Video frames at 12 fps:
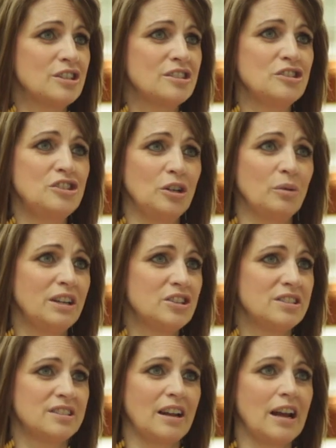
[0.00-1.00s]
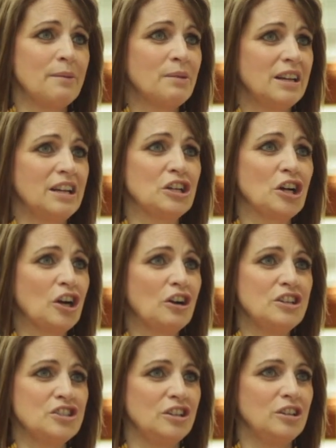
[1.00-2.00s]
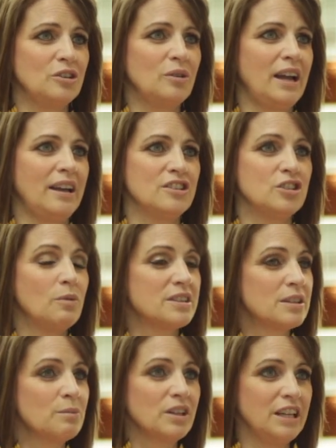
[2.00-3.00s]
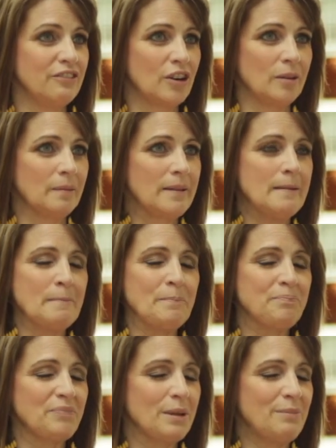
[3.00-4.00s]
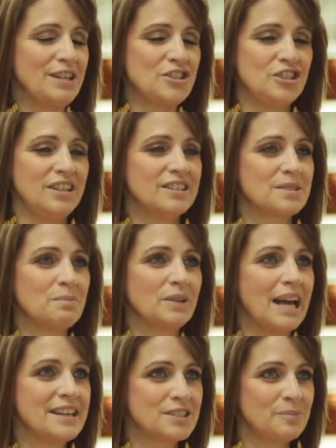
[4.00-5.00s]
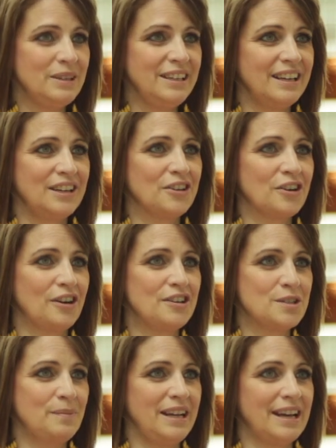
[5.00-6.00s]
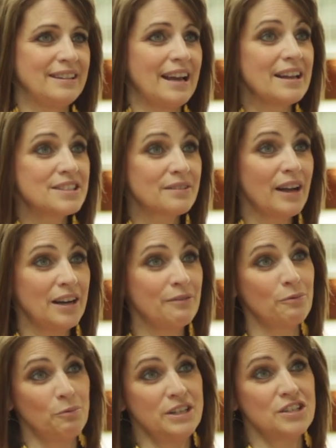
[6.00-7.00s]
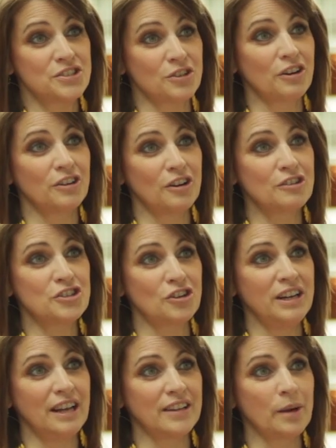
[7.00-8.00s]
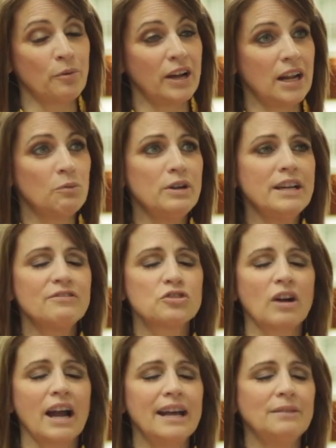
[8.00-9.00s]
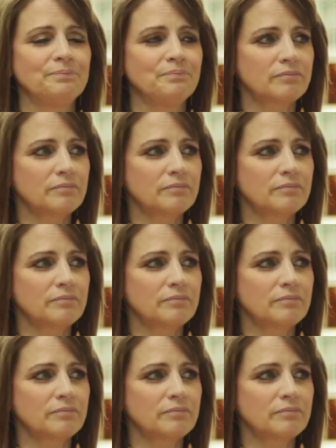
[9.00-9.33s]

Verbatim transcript: Just do it. She said, I'm going to encourage you. And she wasn't a believer but she just blessed me and encouraged me. And that's kind of, we just started our journey at that point. And we have tried,